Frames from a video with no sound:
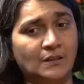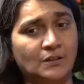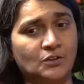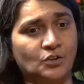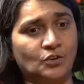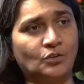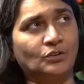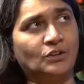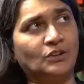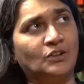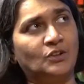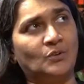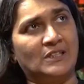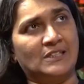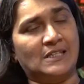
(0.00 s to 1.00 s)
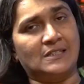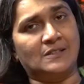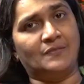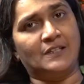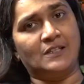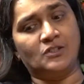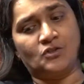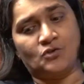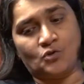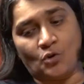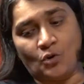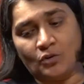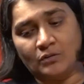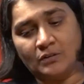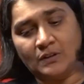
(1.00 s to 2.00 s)
So the US has a very
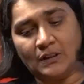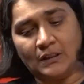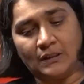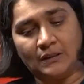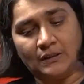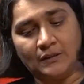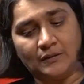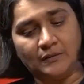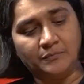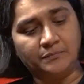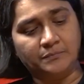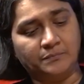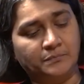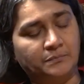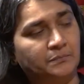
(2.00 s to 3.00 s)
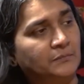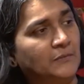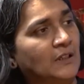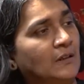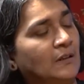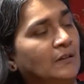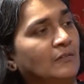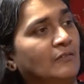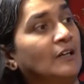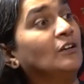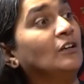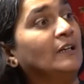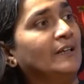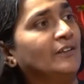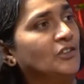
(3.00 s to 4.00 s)
strong
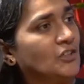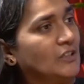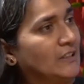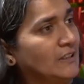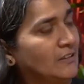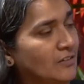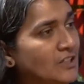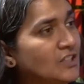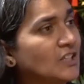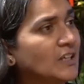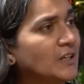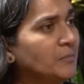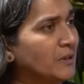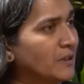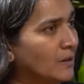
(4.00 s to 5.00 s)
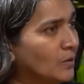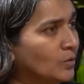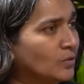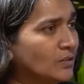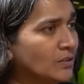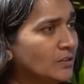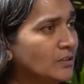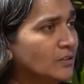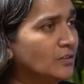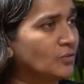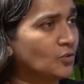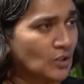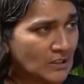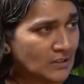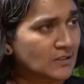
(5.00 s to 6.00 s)
regulatory regime around
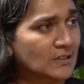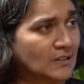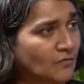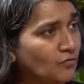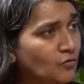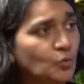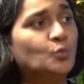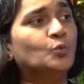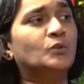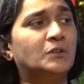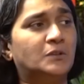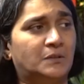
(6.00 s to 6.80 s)
drugs and food.